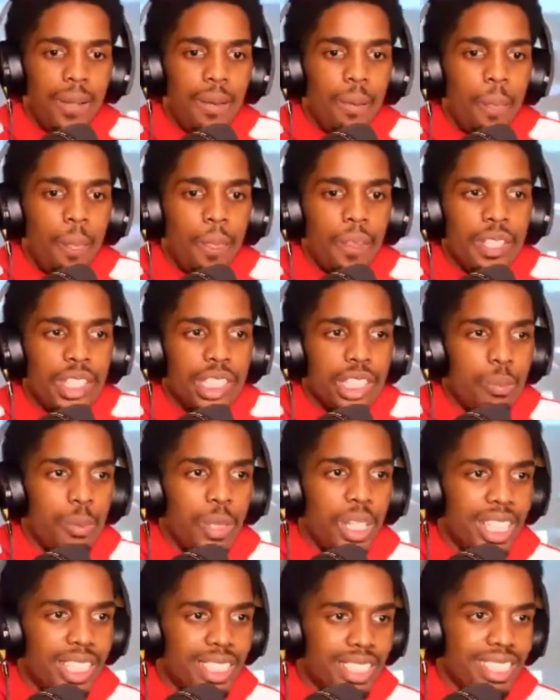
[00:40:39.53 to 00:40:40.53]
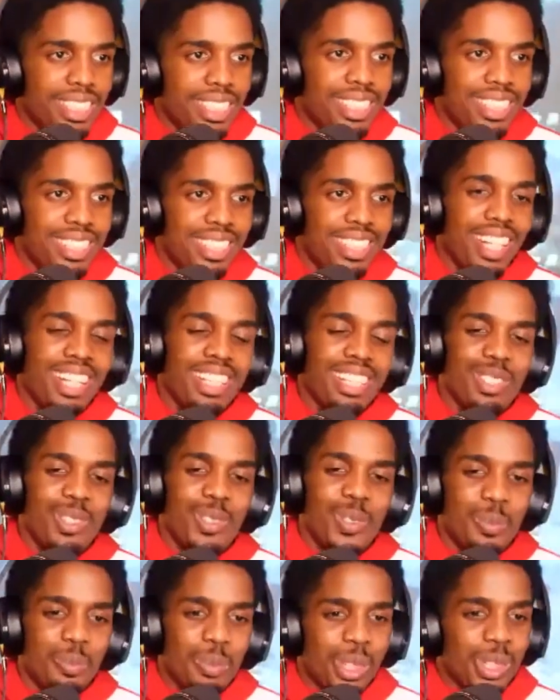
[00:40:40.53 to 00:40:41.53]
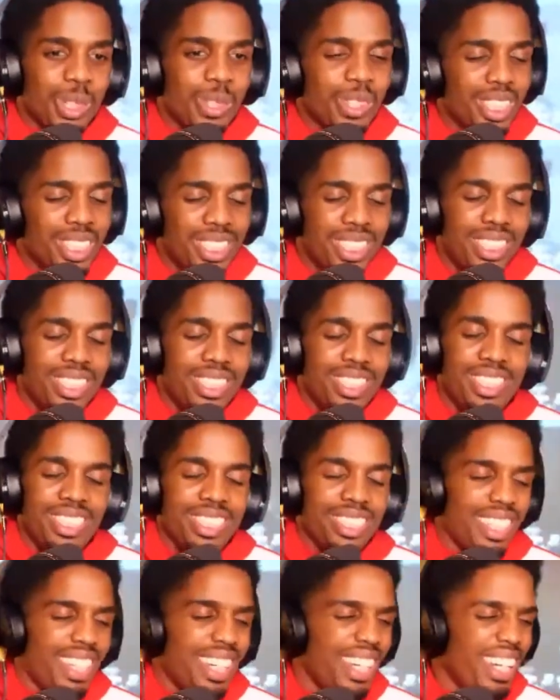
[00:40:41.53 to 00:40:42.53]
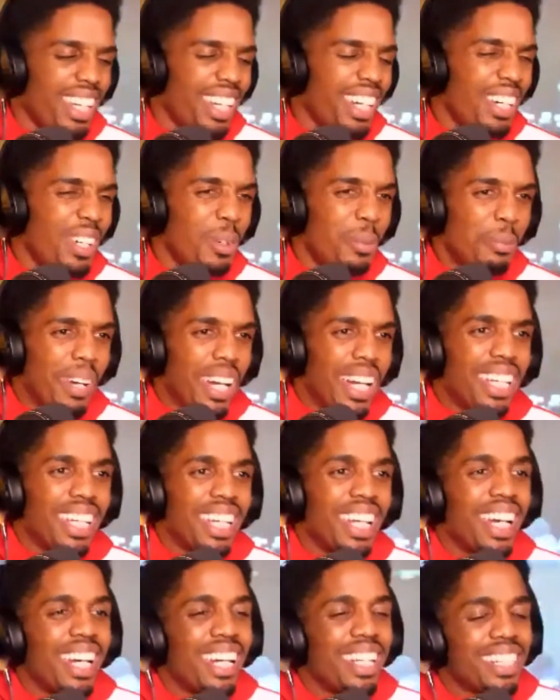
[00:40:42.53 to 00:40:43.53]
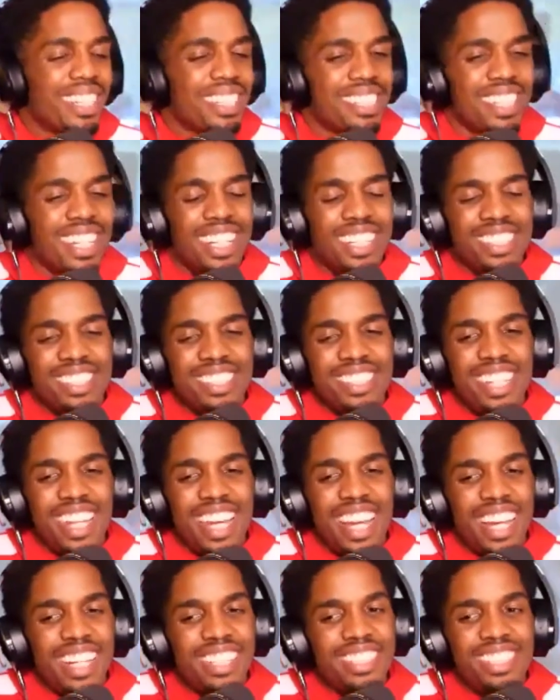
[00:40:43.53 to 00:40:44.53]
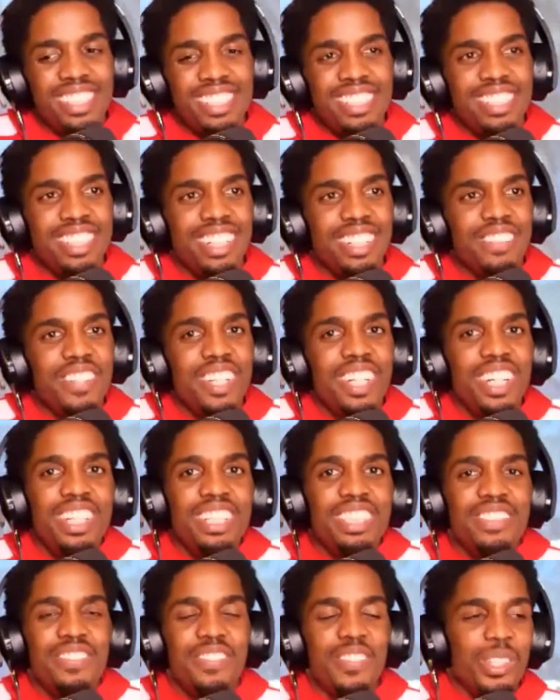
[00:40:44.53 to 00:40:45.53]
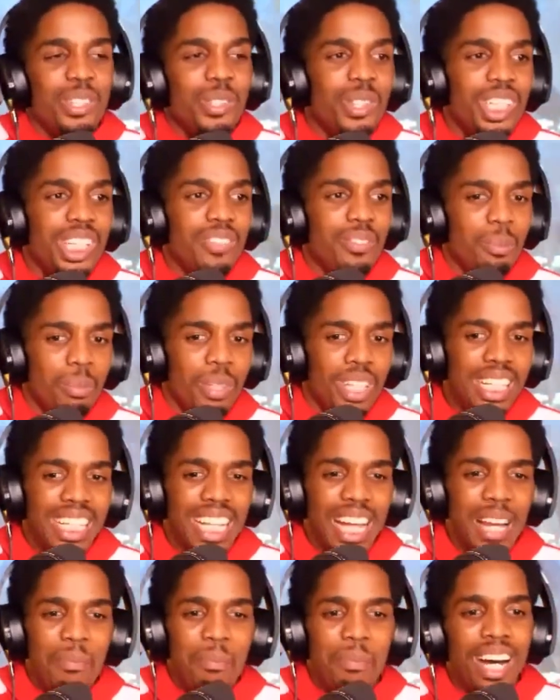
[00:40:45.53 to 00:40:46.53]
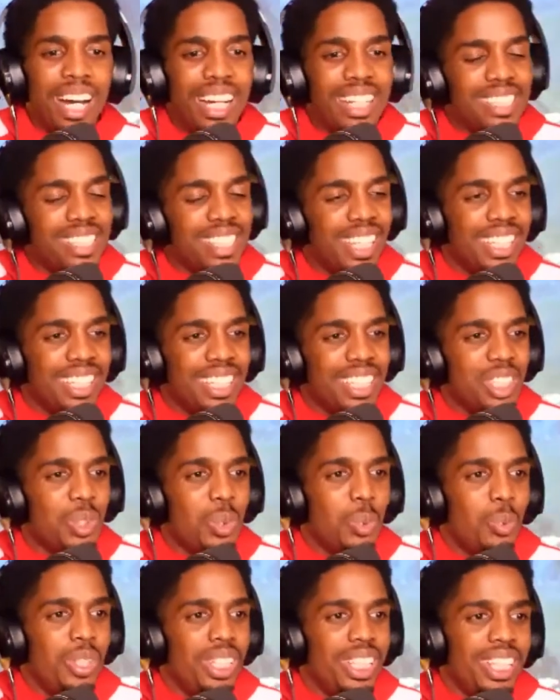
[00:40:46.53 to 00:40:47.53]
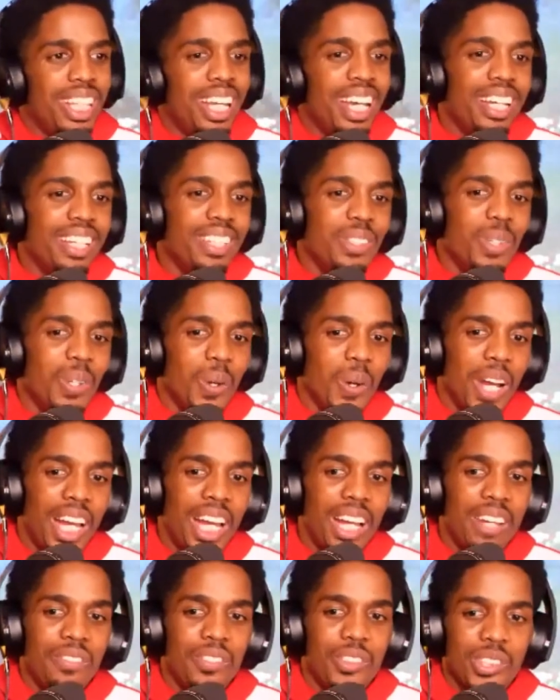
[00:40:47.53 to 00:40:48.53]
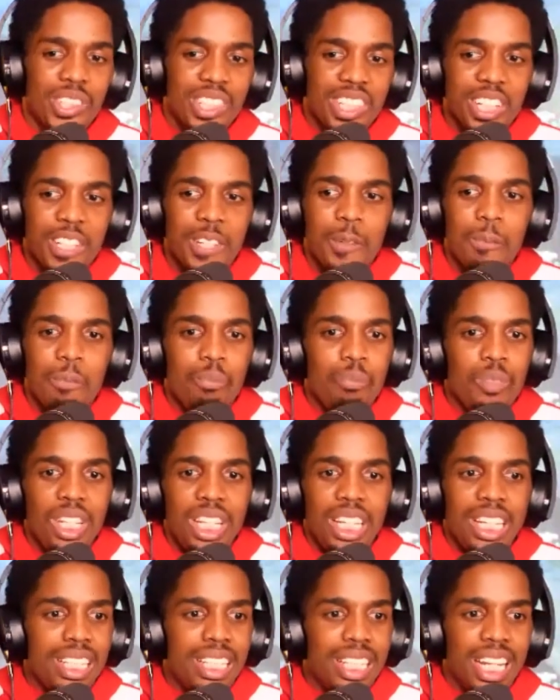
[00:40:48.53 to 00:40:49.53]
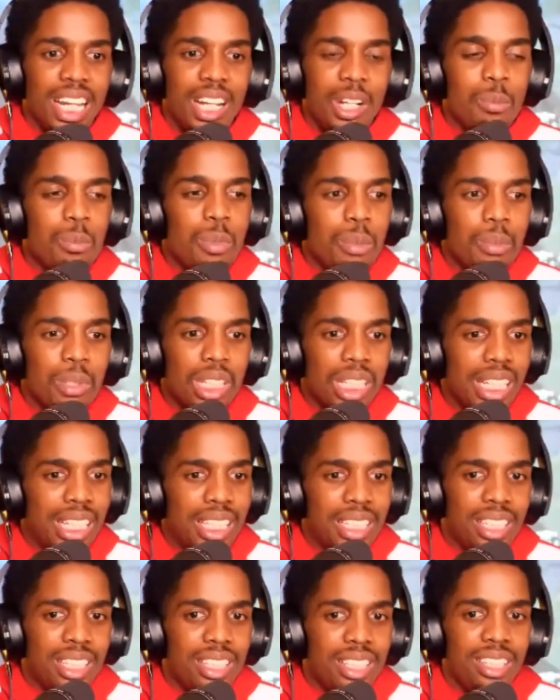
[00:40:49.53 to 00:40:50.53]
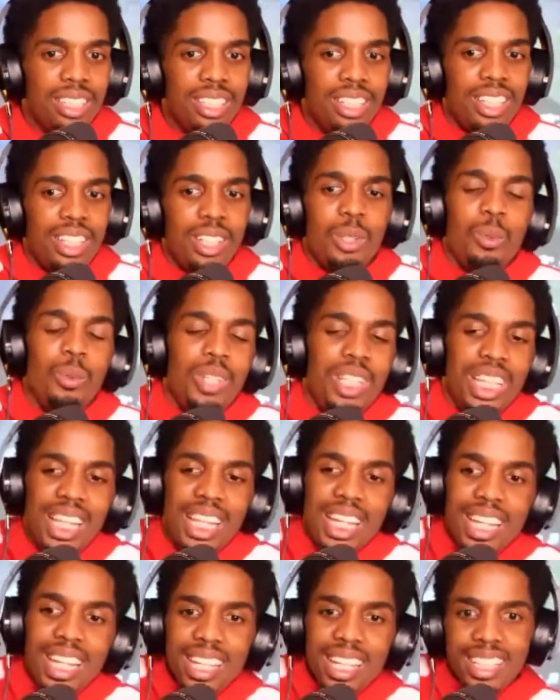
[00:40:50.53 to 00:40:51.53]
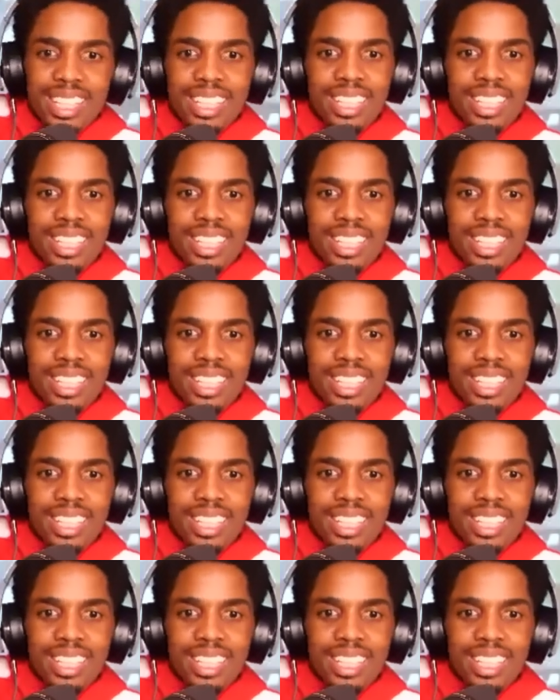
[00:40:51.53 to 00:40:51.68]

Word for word: just because it's just like super cringy. It's just like, oh my God, that, that is nasty stuff. For you to even be in that mindset and to tweet that, you know, half drunk. And then I remember landing, we land,